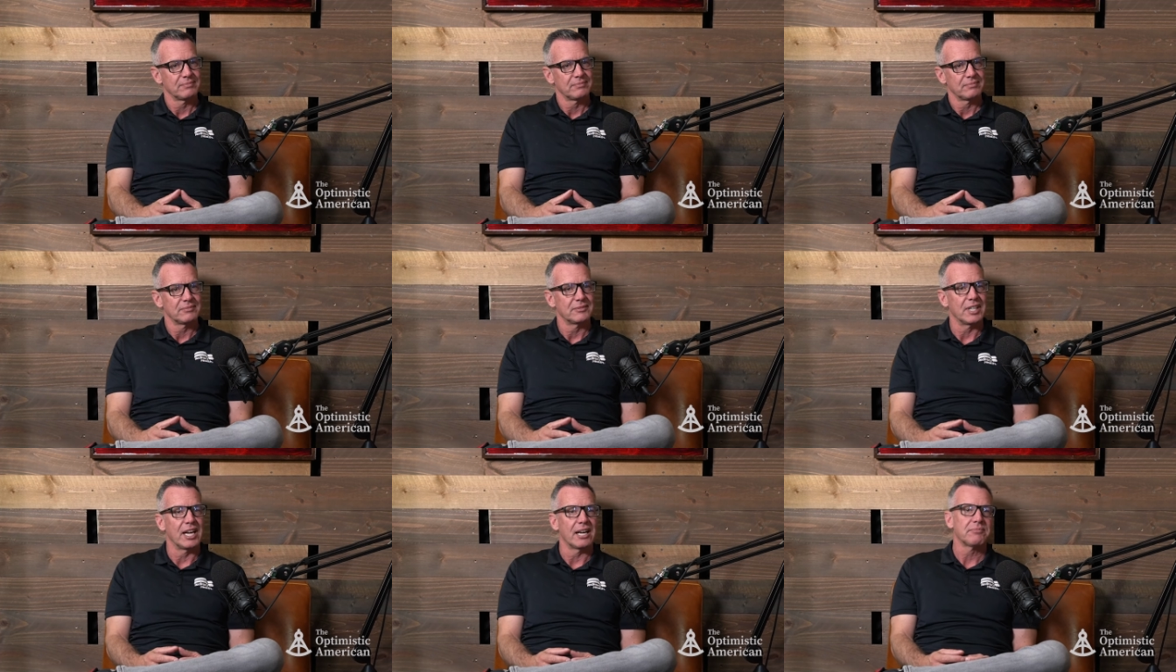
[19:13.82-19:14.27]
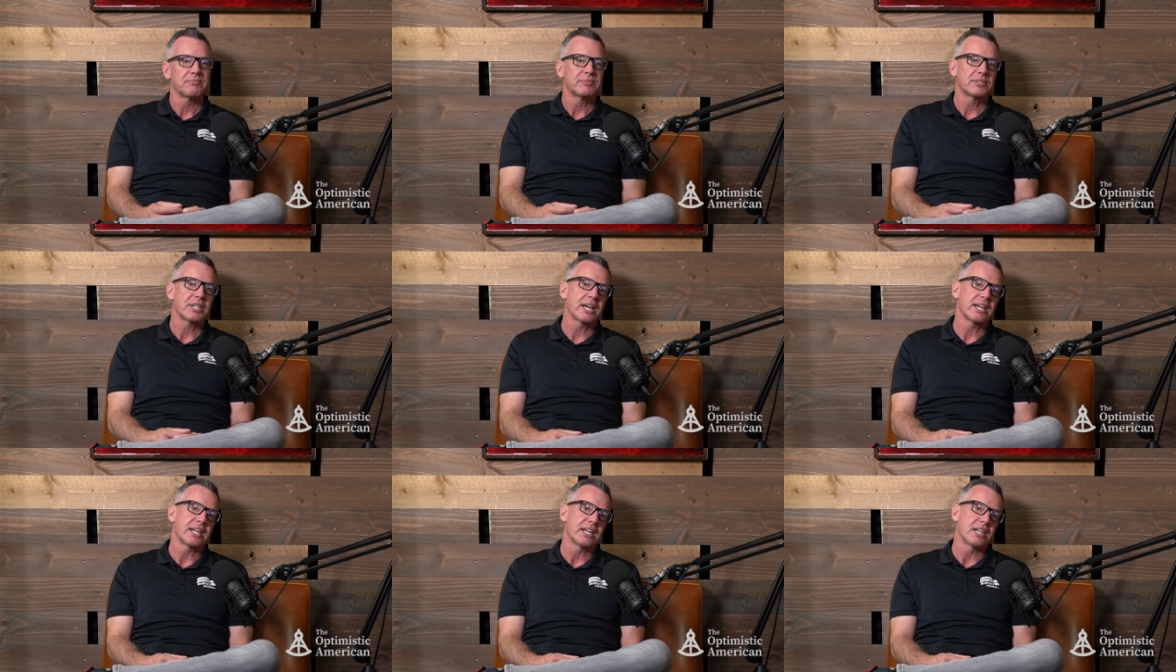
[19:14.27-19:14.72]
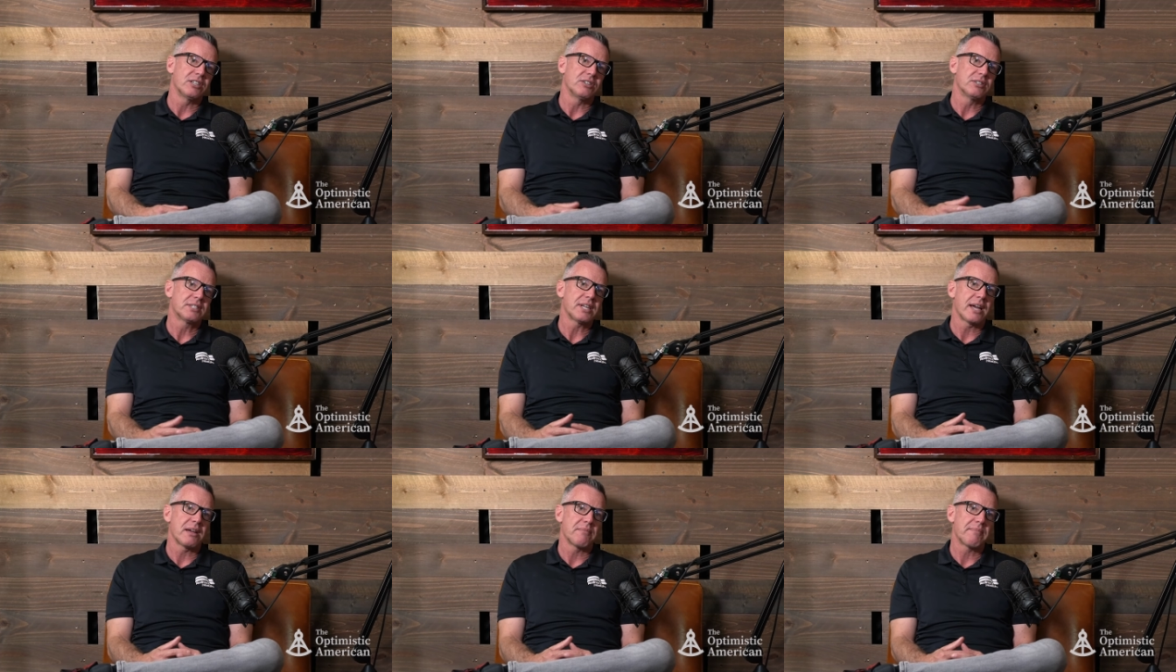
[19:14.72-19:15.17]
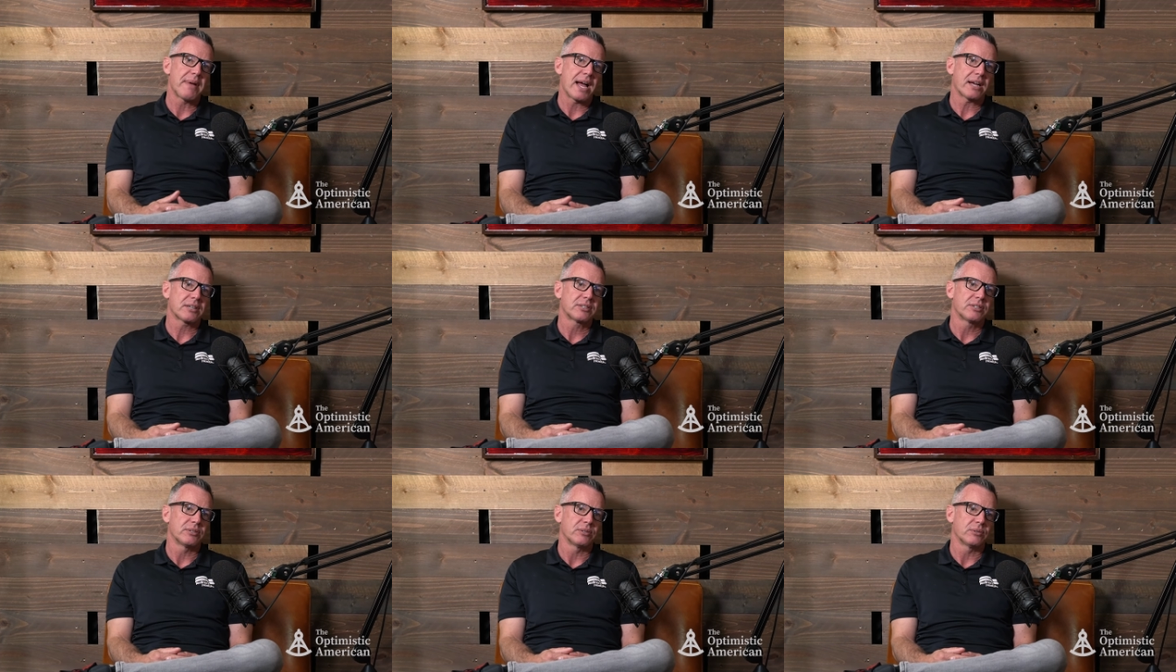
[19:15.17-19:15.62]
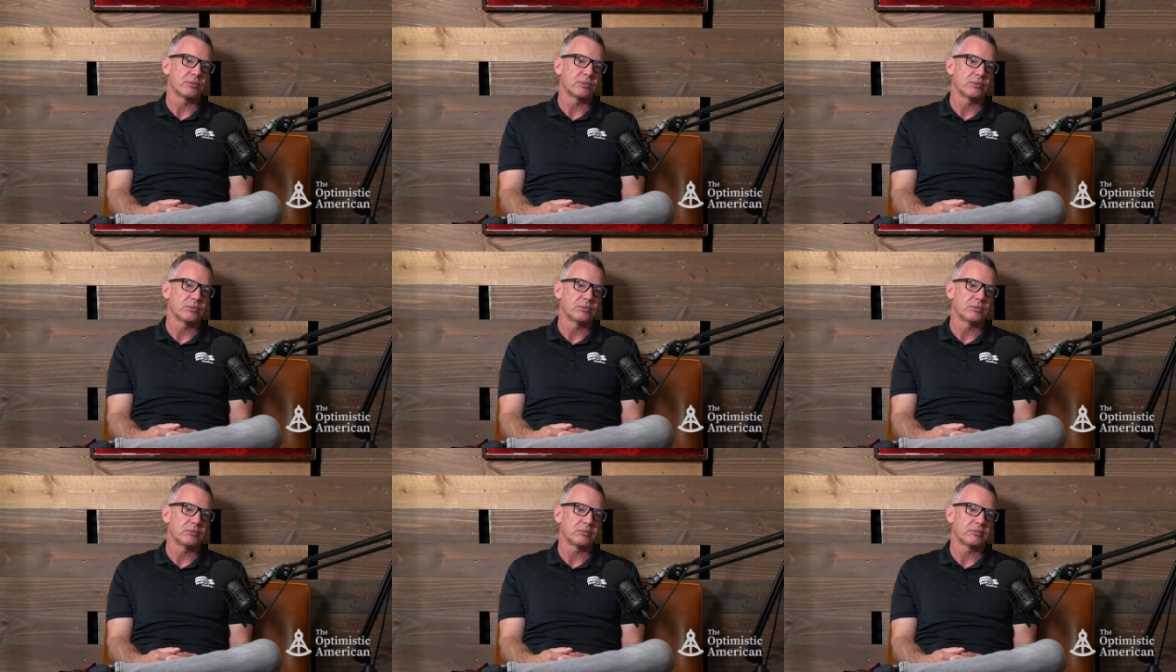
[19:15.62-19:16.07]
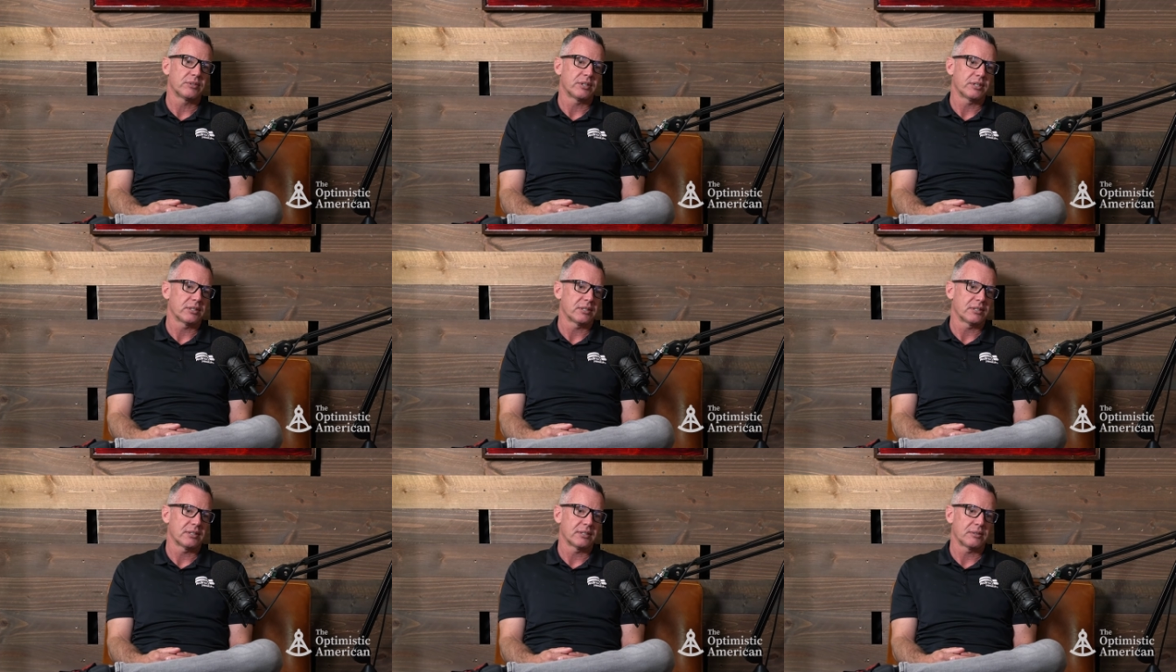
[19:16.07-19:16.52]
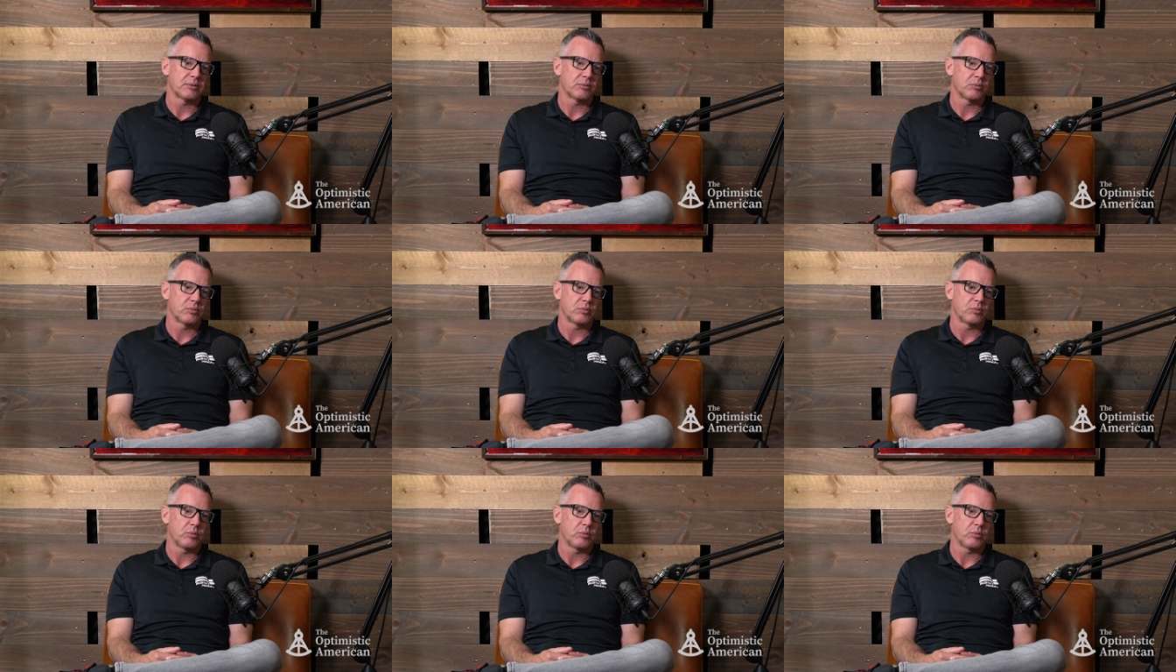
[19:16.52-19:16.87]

you know yeah tie, and you tie it back to the